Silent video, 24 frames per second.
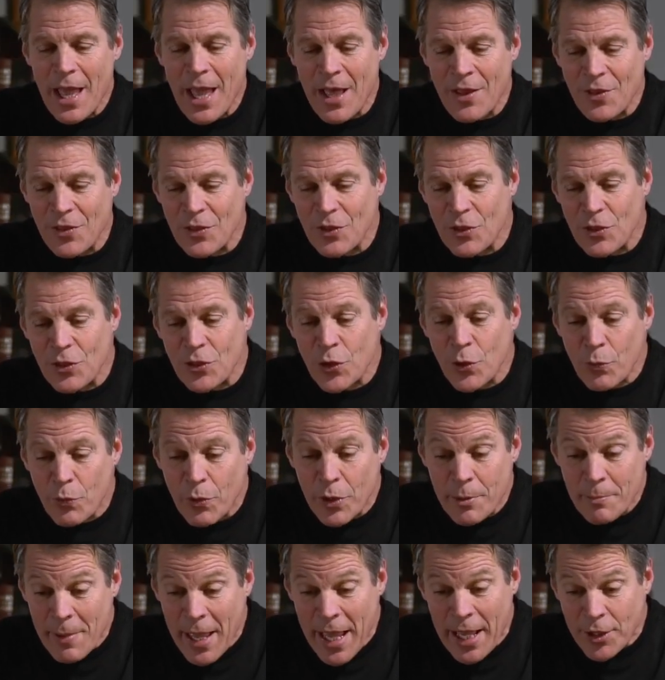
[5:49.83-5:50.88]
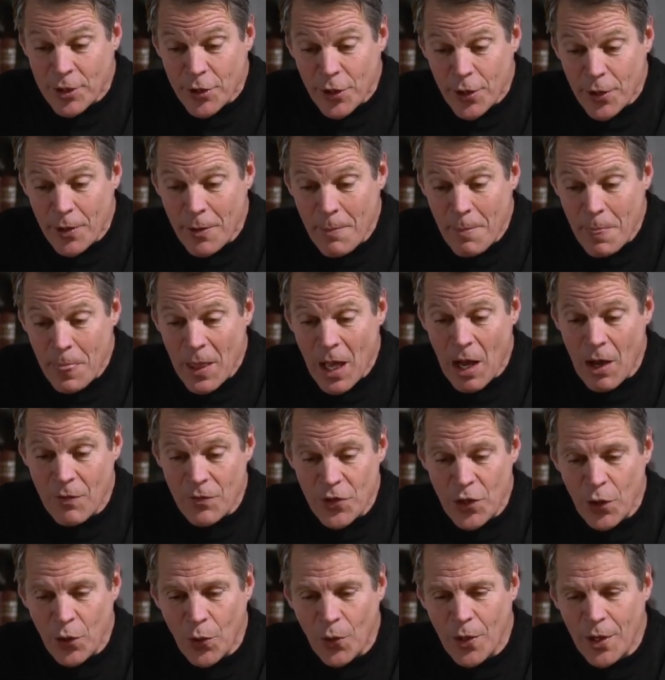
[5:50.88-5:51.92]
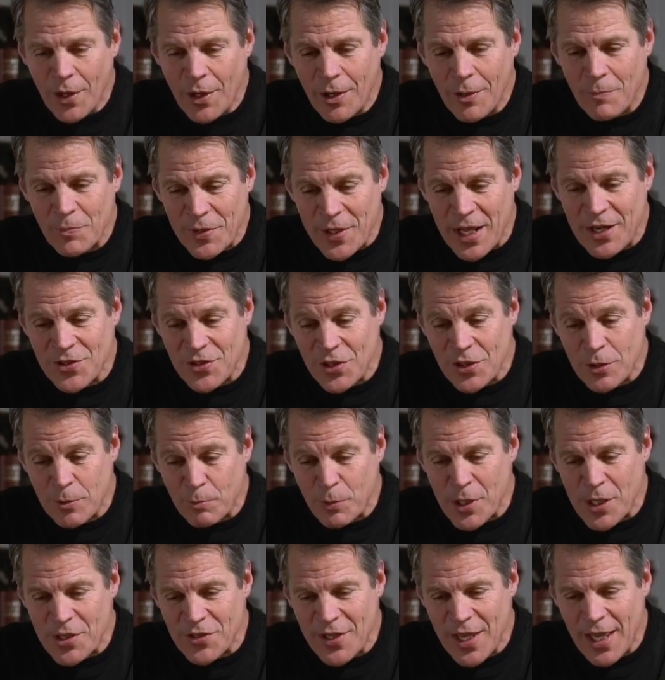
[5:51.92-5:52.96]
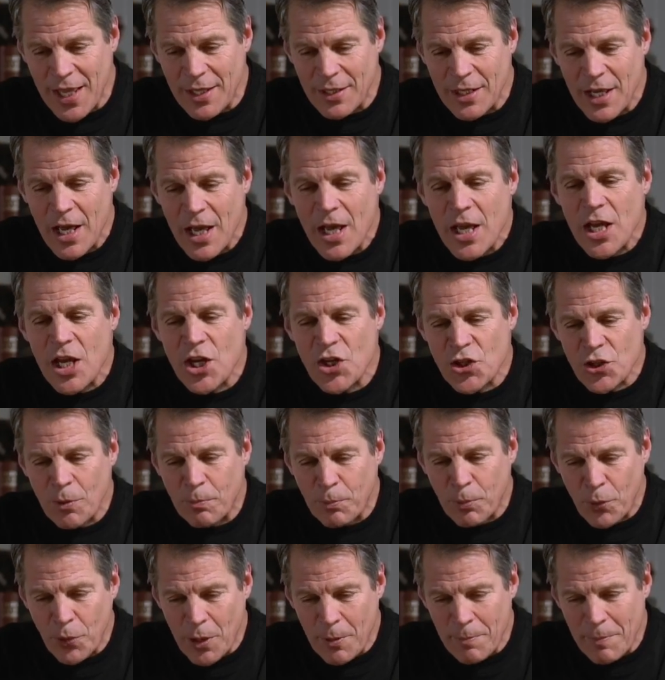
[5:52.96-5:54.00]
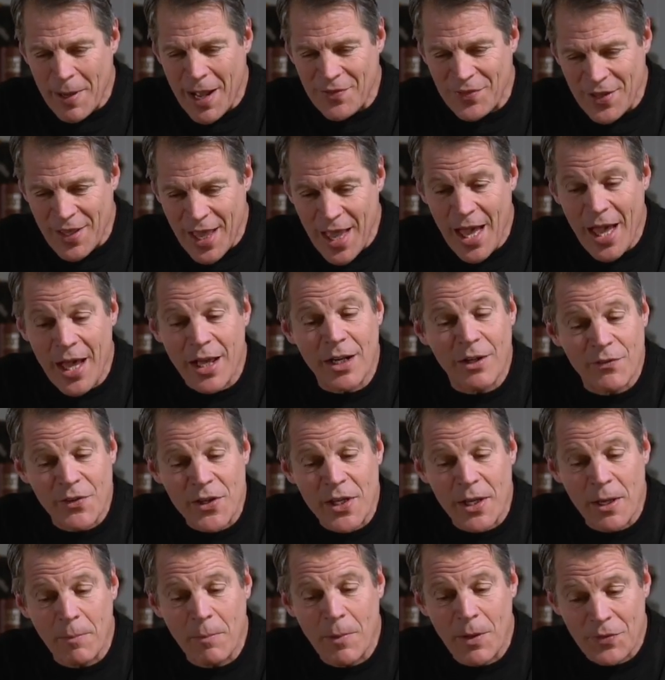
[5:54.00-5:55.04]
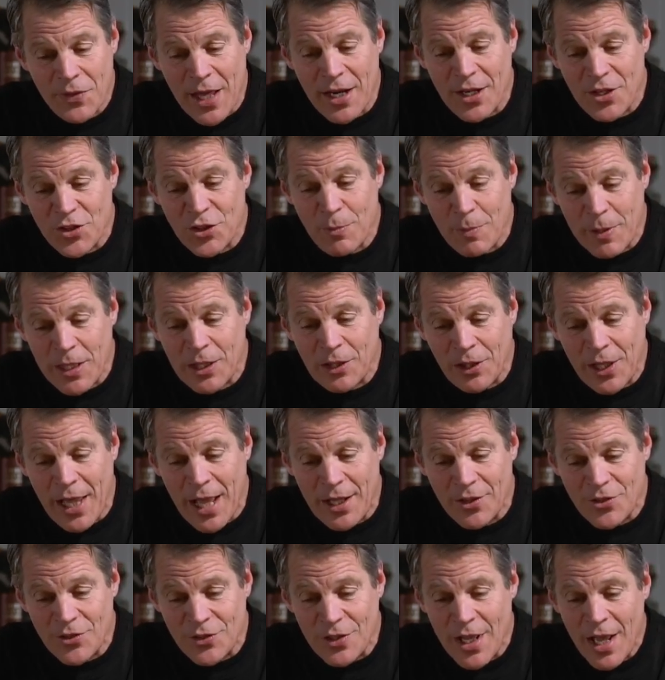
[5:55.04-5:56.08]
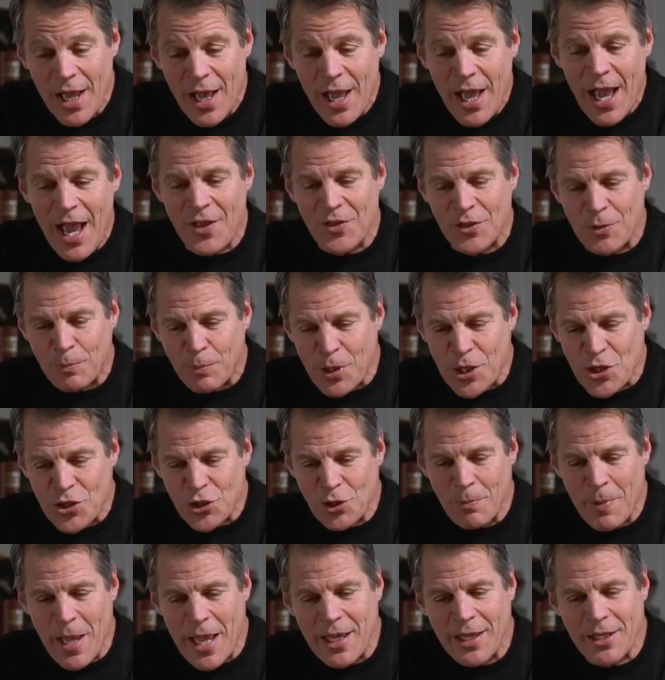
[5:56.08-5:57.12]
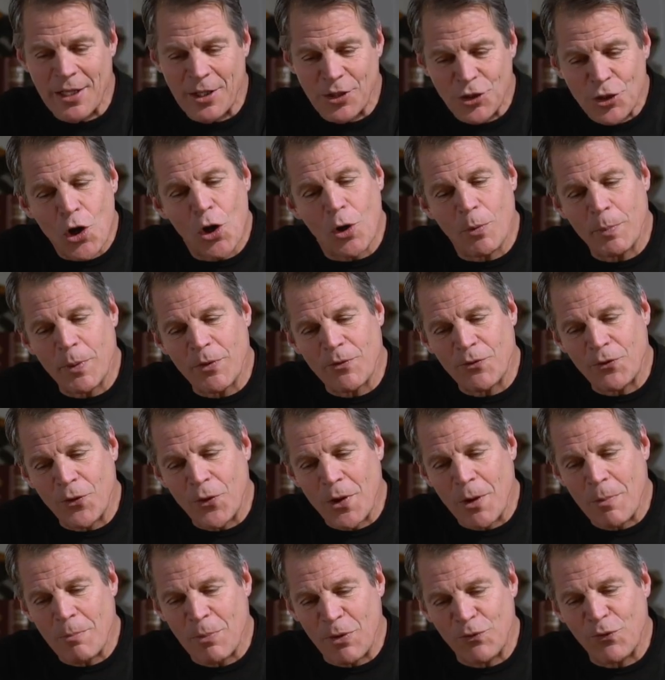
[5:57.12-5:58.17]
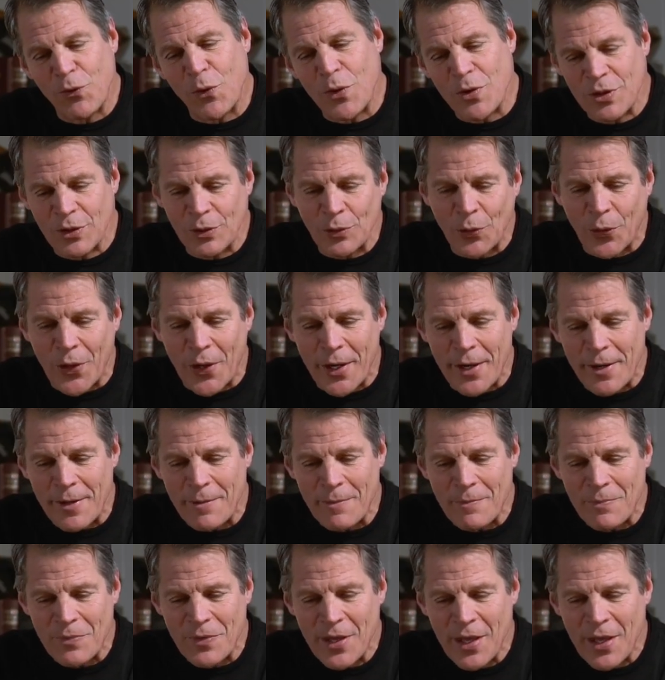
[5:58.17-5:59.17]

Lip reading: And the remainder of the oil that is in the priest's hand, he shall pour upon the head of him that is to be cleansed, and the priest shall make an atonement for him before the Lord.